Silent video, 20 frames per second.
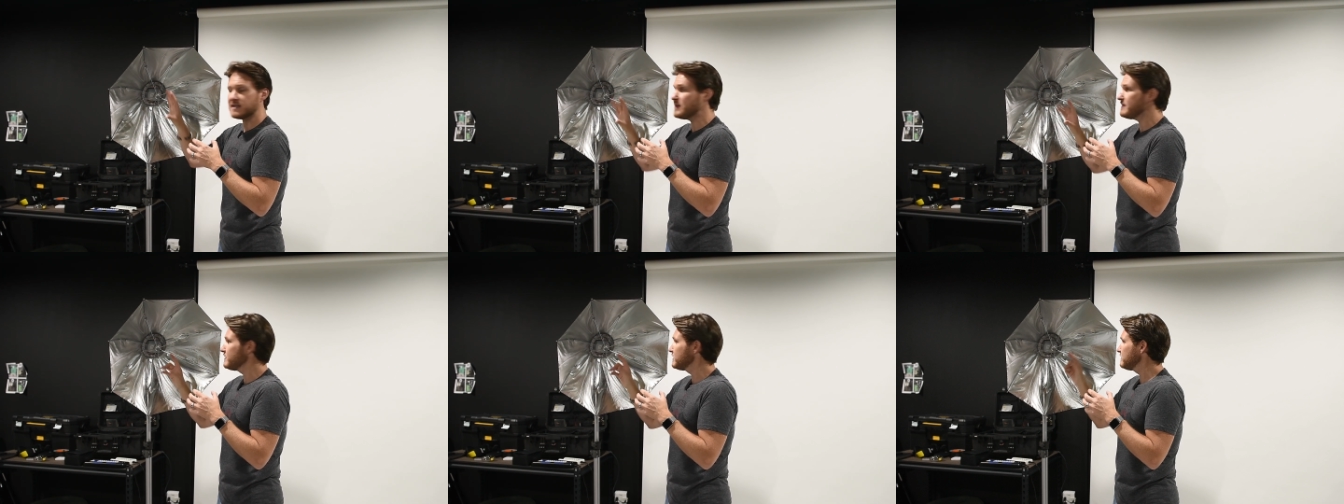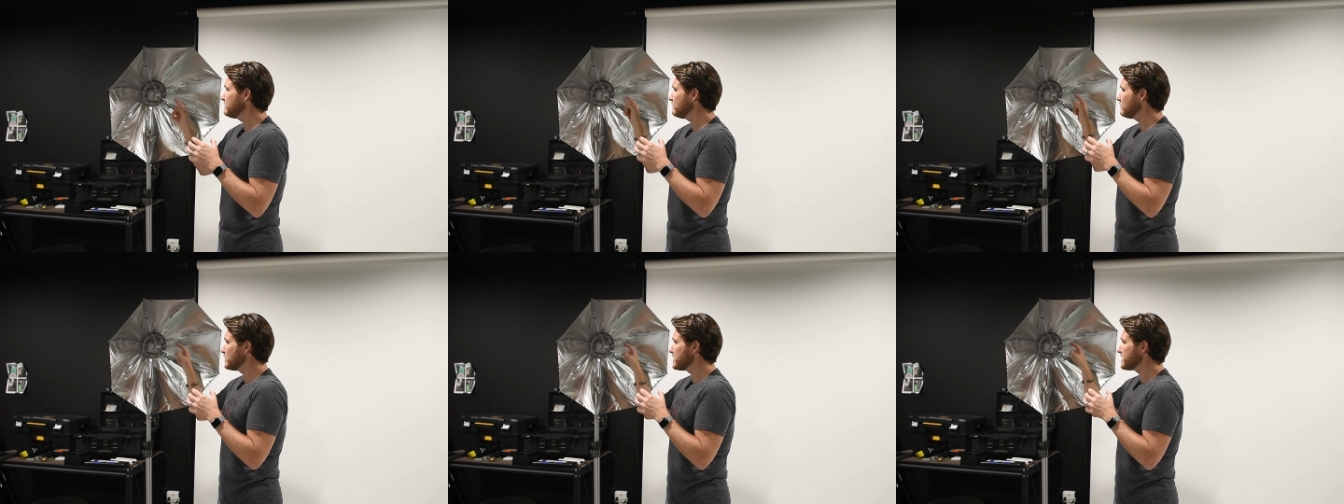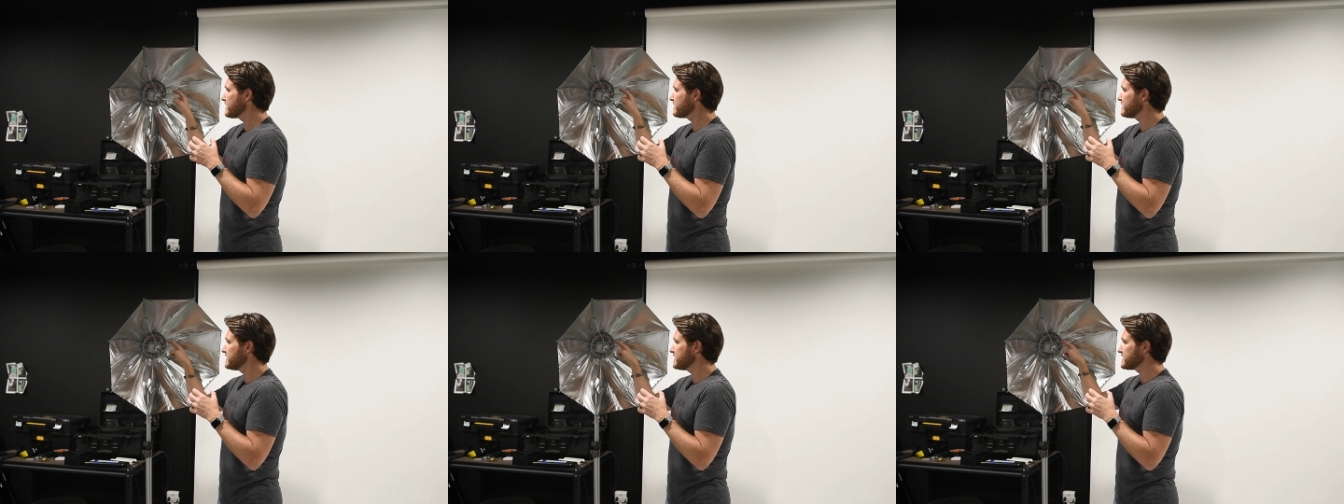Even
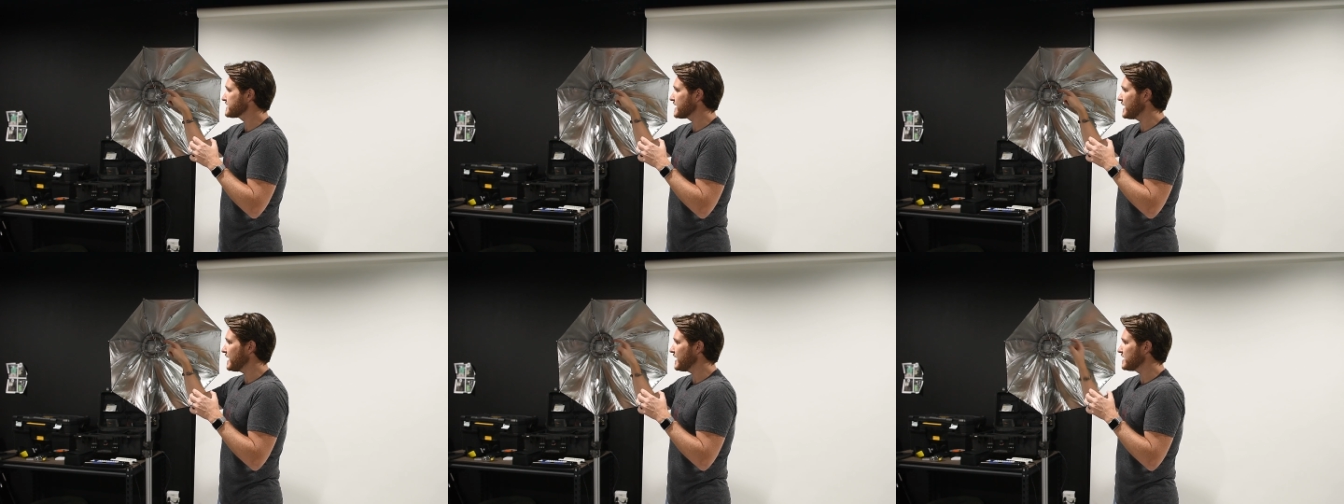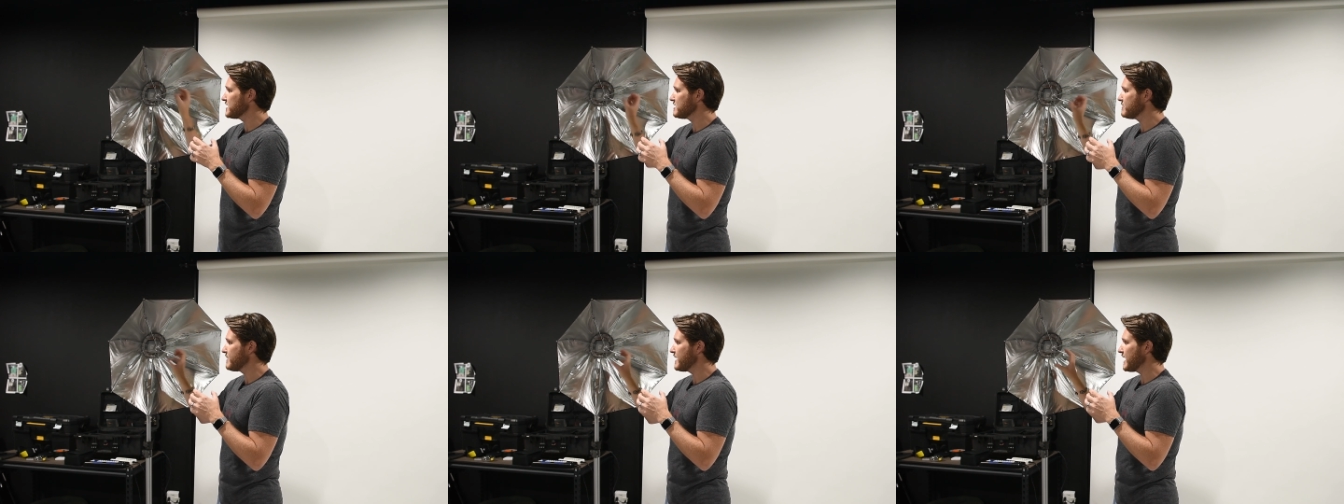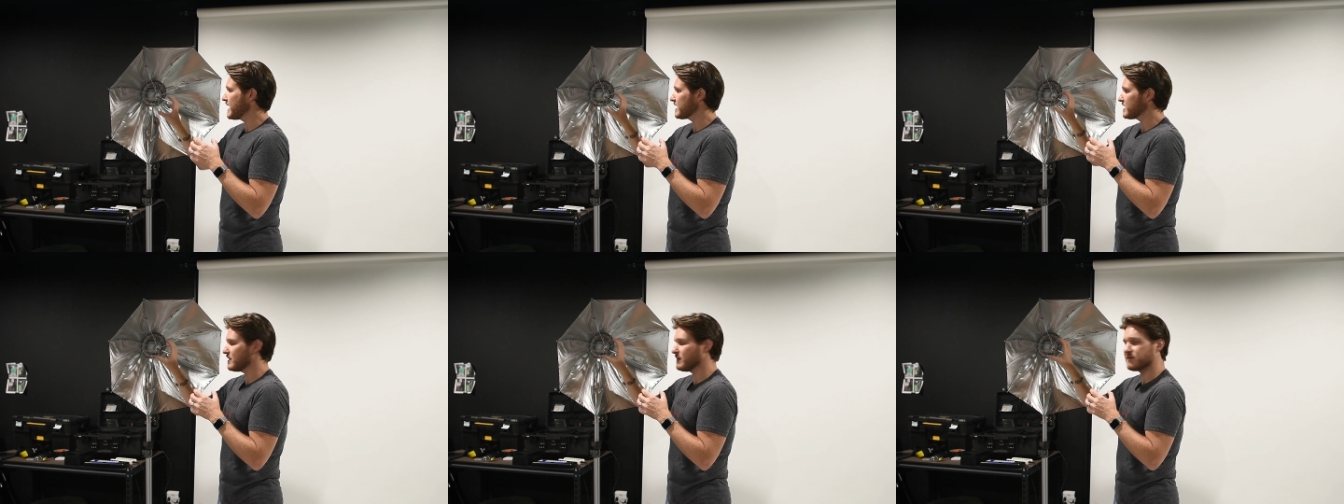with this guy in the
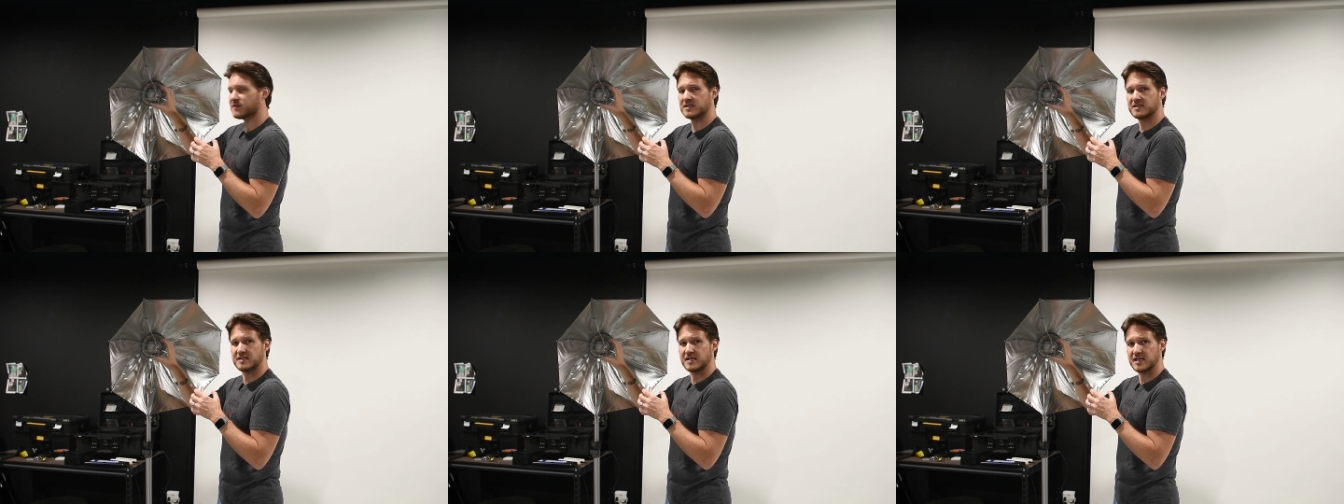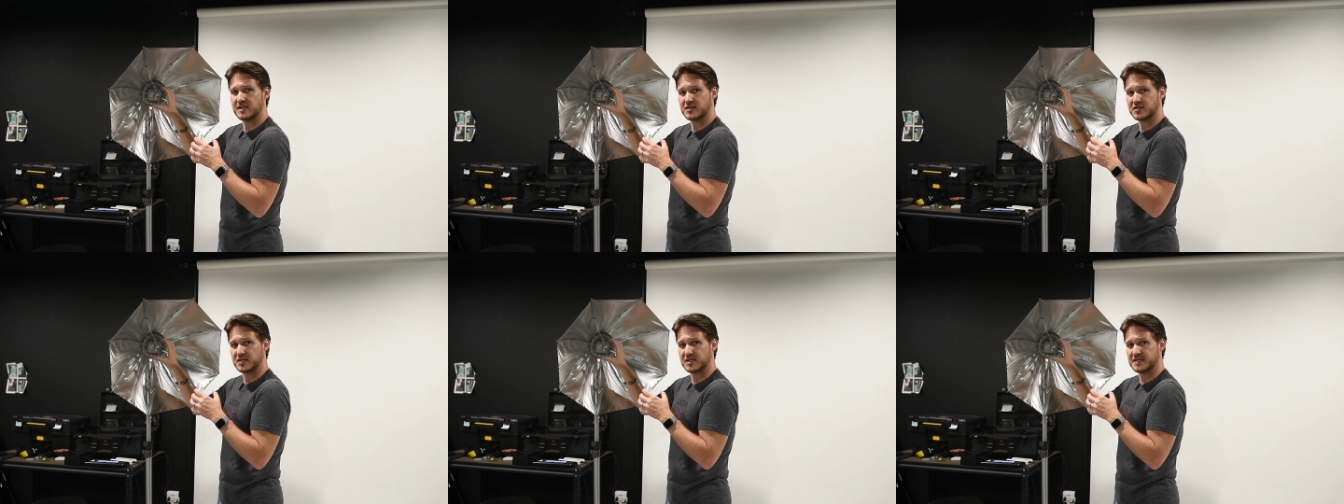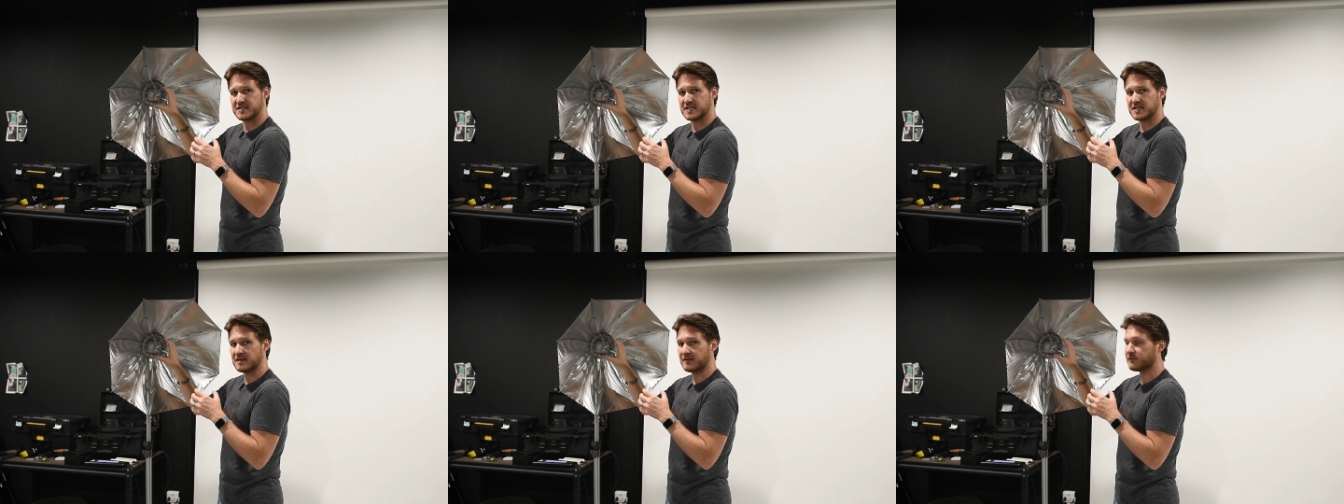back, if the dish
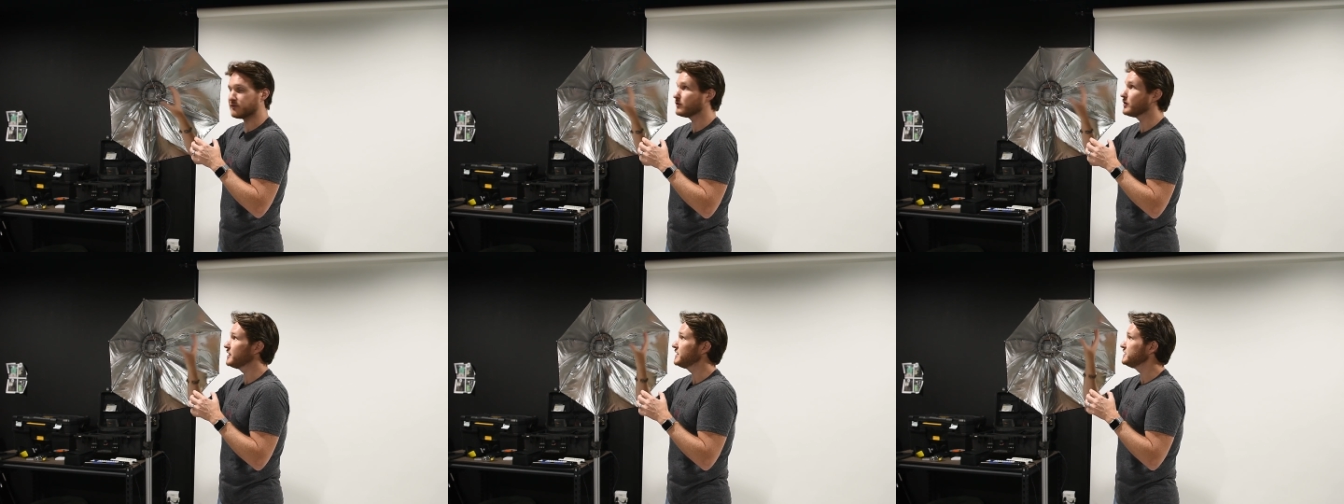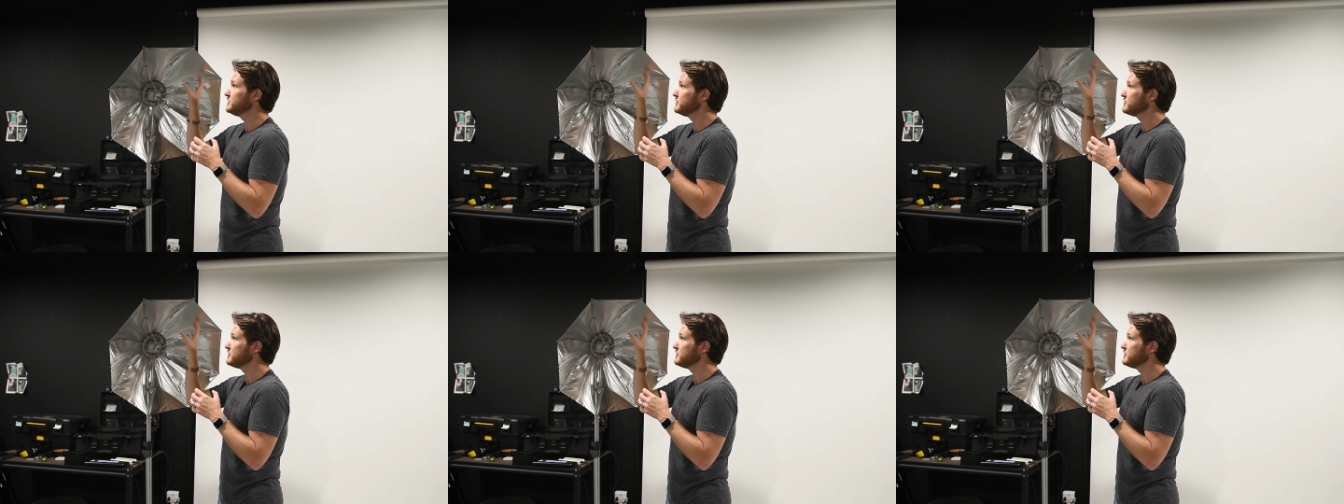is in the front,